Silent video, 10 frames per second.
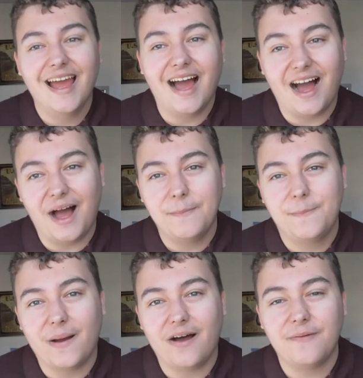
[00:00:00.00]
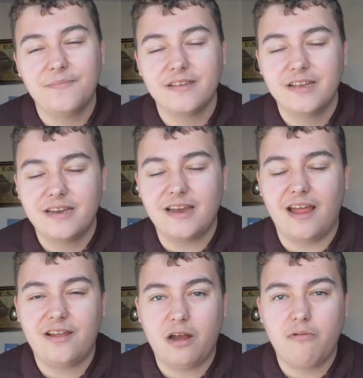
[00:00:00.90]
uh, but
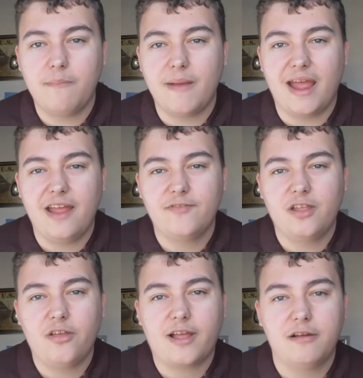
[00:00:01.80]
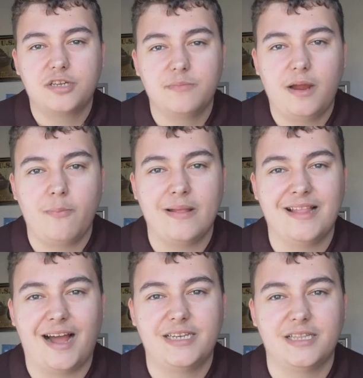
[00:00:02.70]
no, you've got to admit, even though the coaster may not be
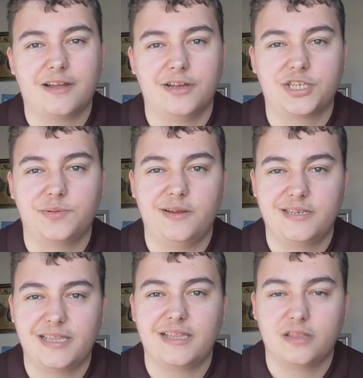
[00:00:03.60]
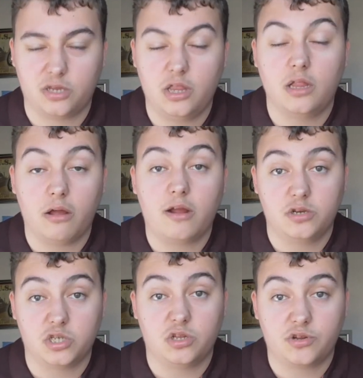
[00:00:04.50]
liked in the coaster community, the
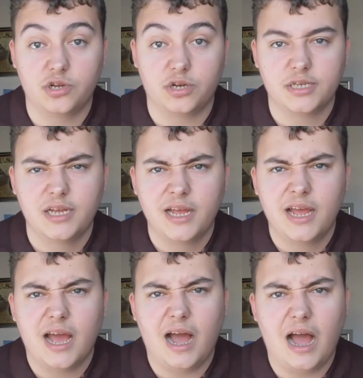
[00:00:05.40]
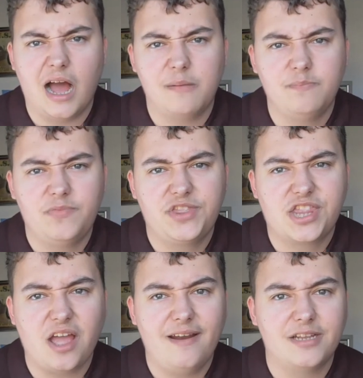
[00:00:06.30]
logo does look good. Um,
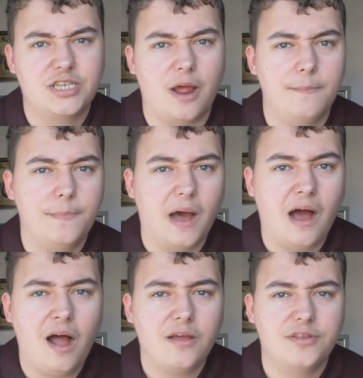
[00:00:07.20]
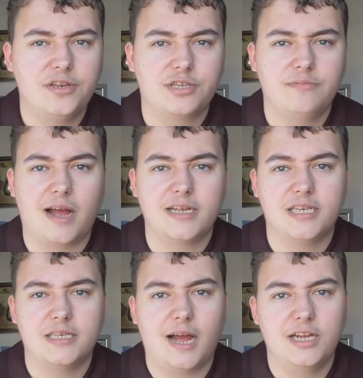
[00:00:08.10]
Dino Stone Park, they do some
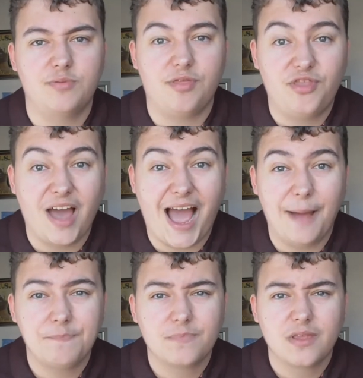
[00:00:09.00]
nice designs with that.